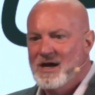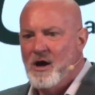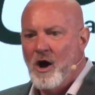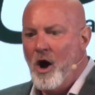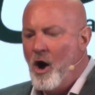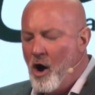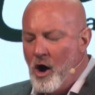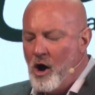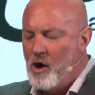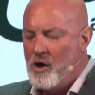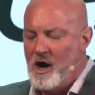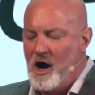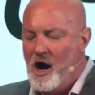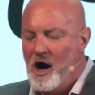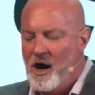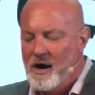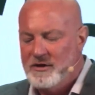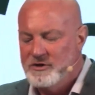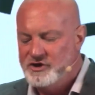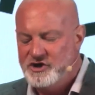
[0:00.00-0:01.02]
all
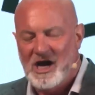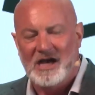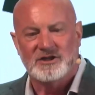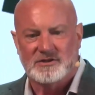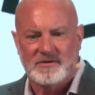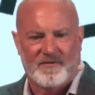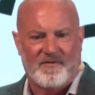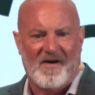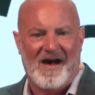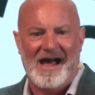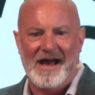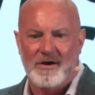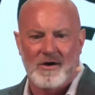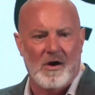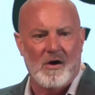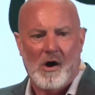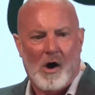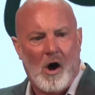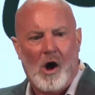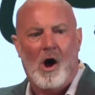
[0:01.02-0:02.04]
are justified,
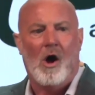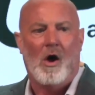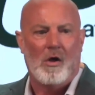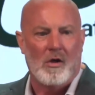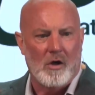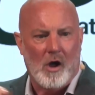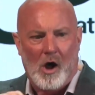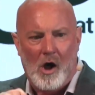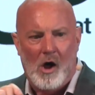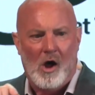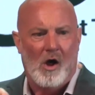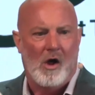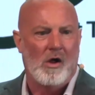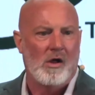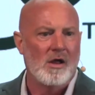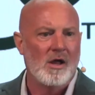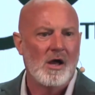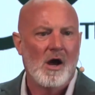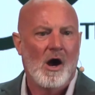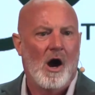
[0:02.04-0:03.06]
or
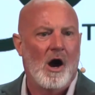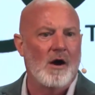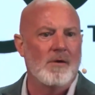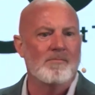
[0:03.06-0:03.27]
all are